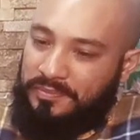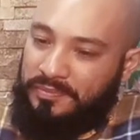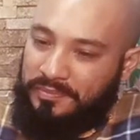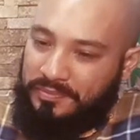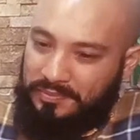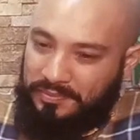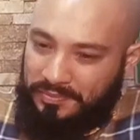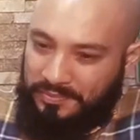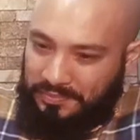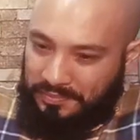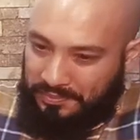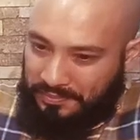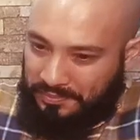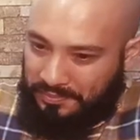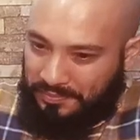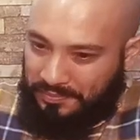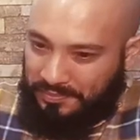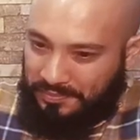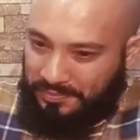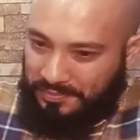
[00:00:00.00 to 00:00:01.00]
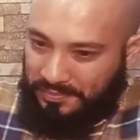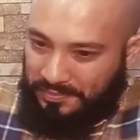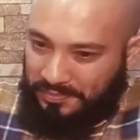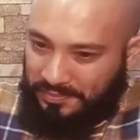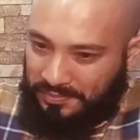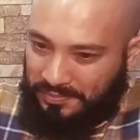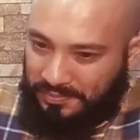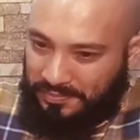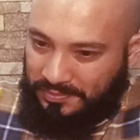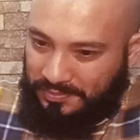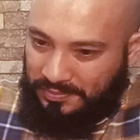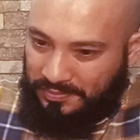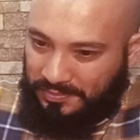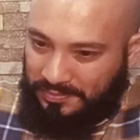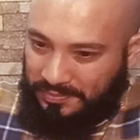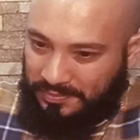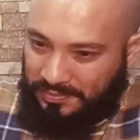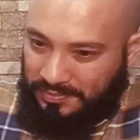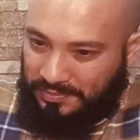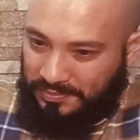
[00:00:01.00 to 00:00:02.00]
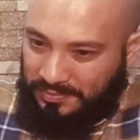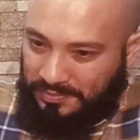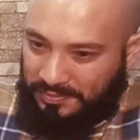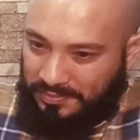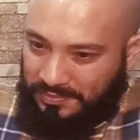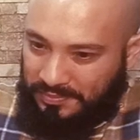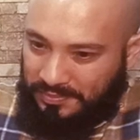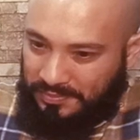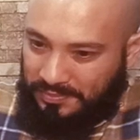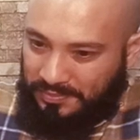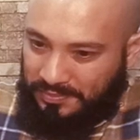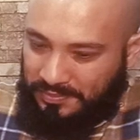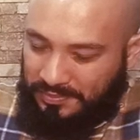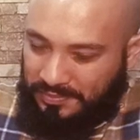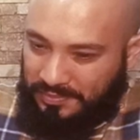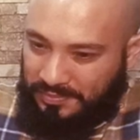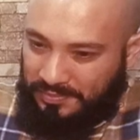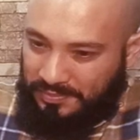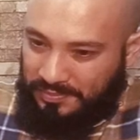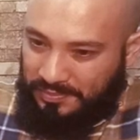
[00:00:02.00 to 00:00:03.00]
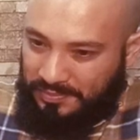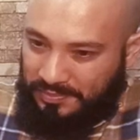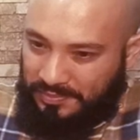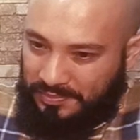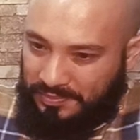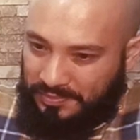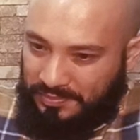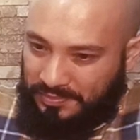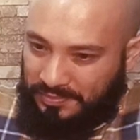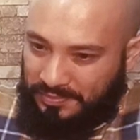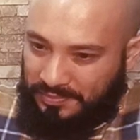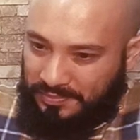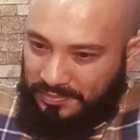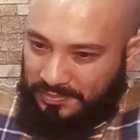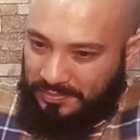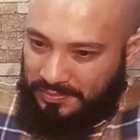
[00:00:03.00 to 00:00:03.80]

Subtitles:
(not speaking)